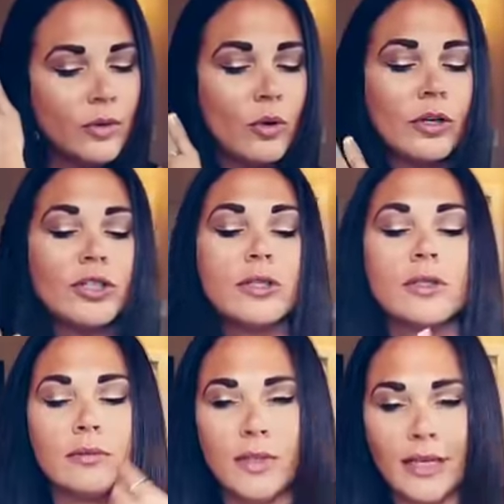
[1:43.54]
Or
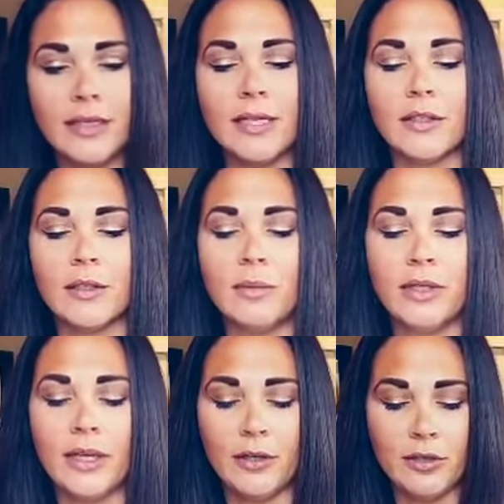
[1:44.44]
just, like I said, could
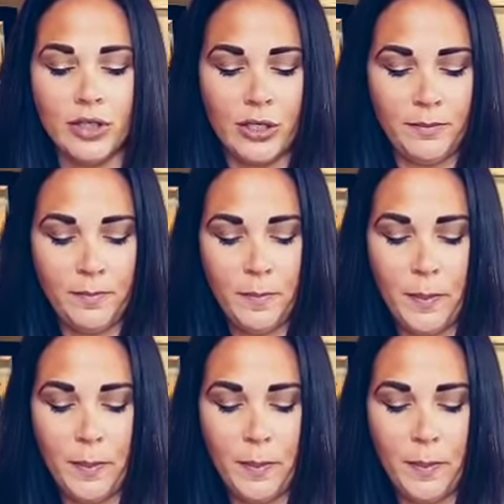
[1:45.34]
be the energy.